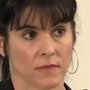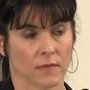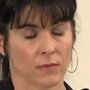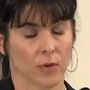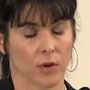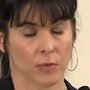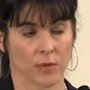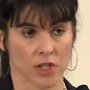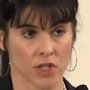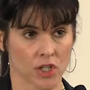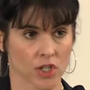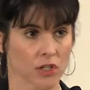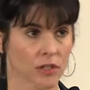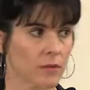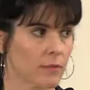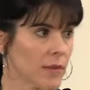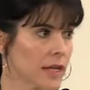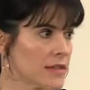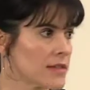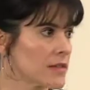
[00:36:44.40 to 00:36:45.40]

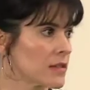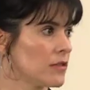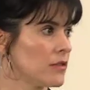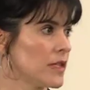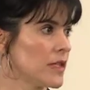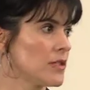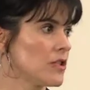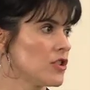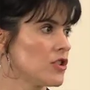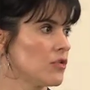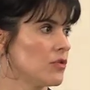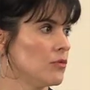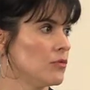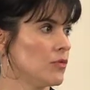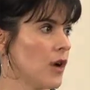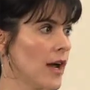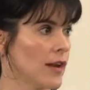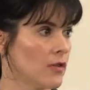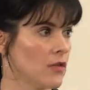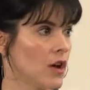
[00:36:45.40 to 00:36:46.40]
permission, basically, to do
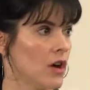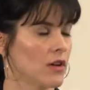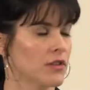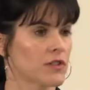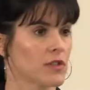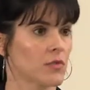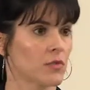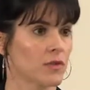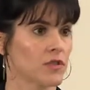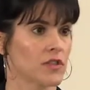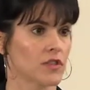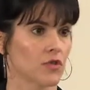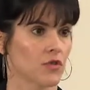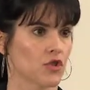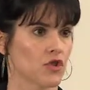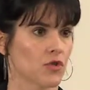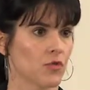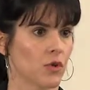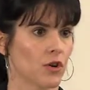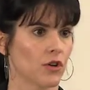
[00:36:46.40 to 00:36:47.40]
ride-alongs with
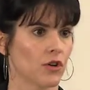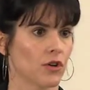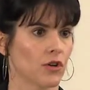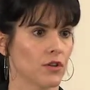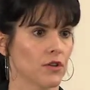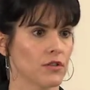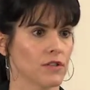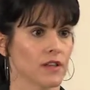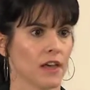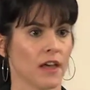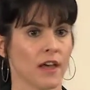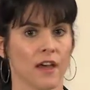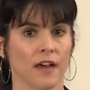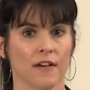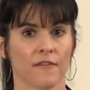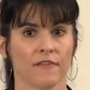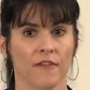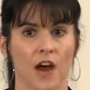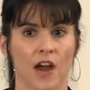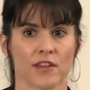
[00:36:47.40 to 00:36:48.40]
social workers,
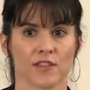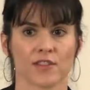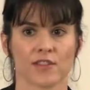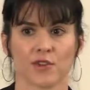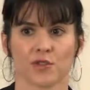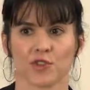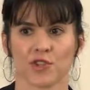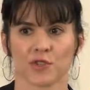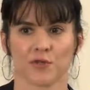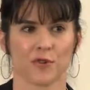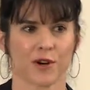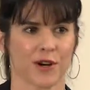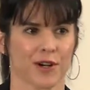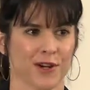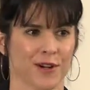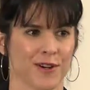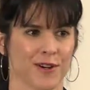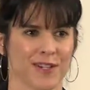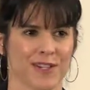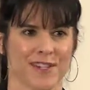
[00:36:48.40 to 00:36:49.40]
find social
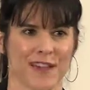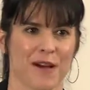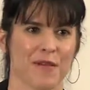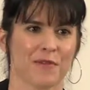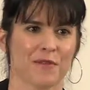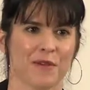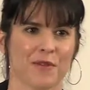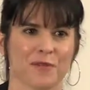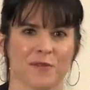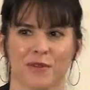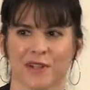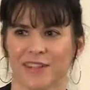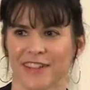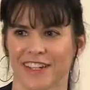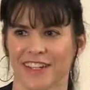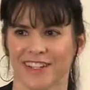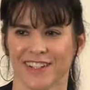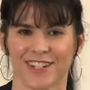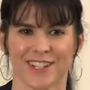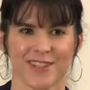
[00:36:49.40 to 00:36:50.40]
workers that were
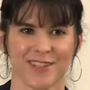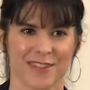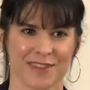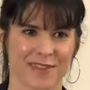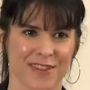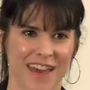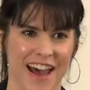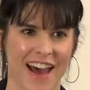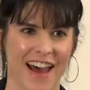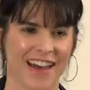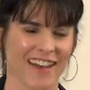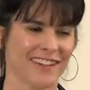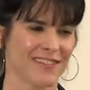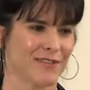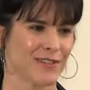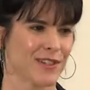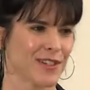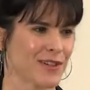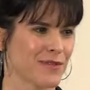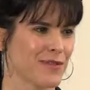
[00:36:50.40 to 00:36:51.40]
willing to do that,
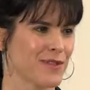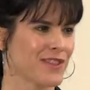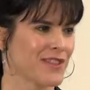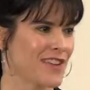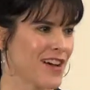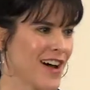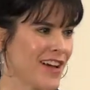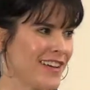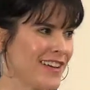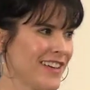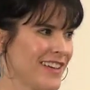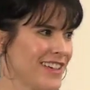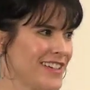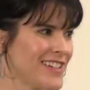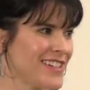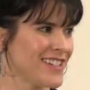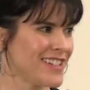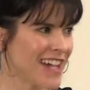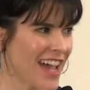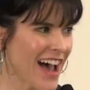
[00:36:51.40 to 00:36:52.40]
which was not an
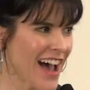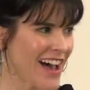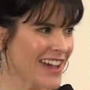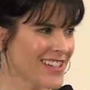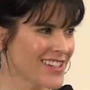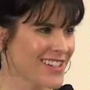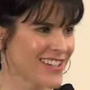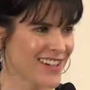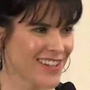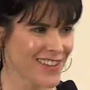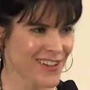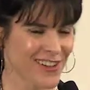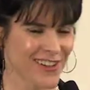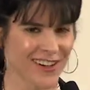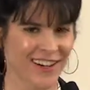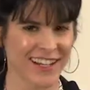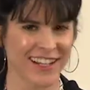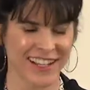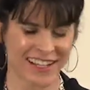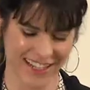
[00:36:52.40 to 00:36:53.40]
easy task
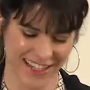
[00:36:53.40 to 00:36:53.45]
either.